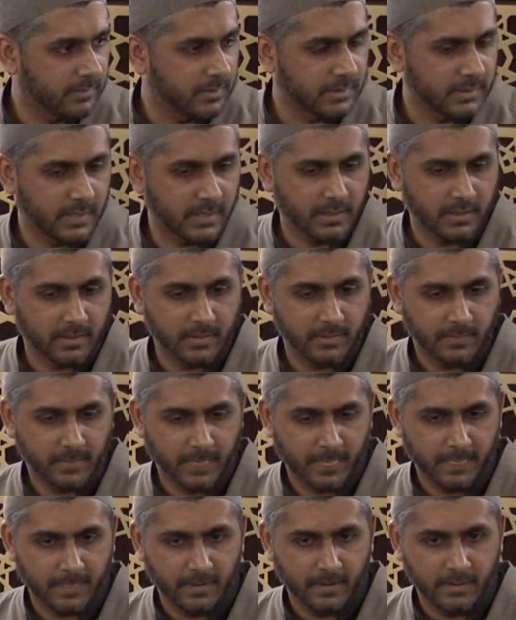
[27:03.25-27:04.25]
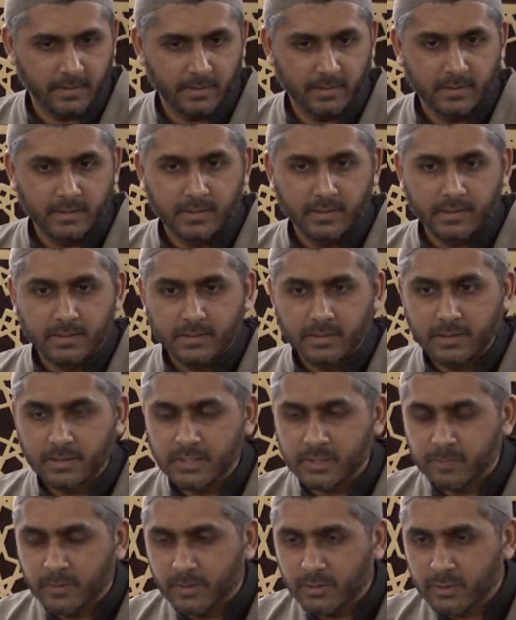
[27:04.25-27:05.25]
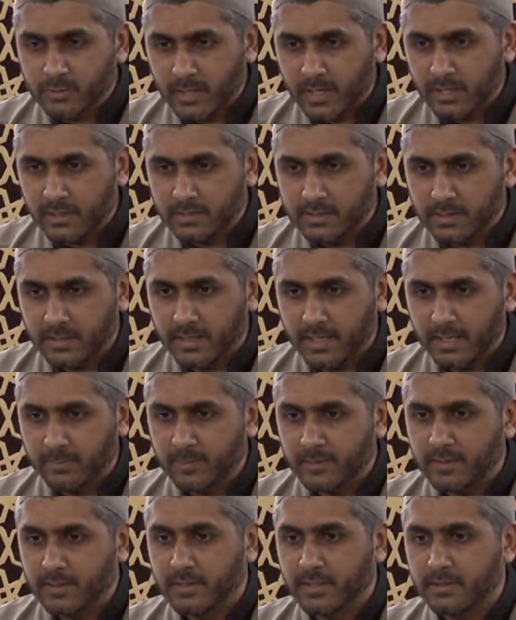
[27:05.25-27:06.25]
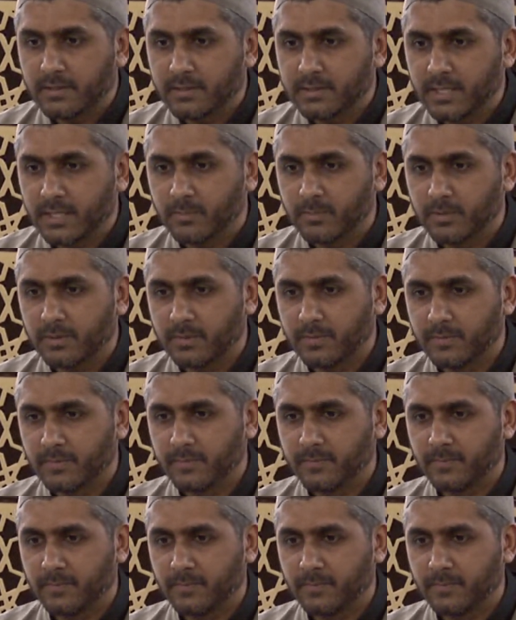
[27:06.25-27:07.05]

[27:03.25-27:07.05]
wa ta'ala. His spirituality came at the dinner table